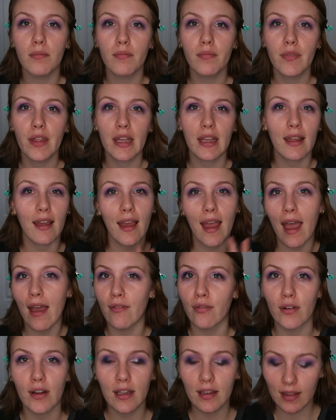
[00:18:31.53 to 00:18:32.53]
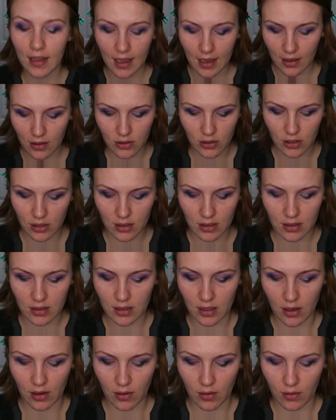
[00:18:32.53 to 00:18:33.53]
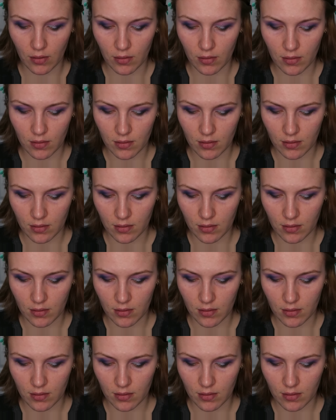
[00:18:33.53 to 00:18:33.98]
like everything is just so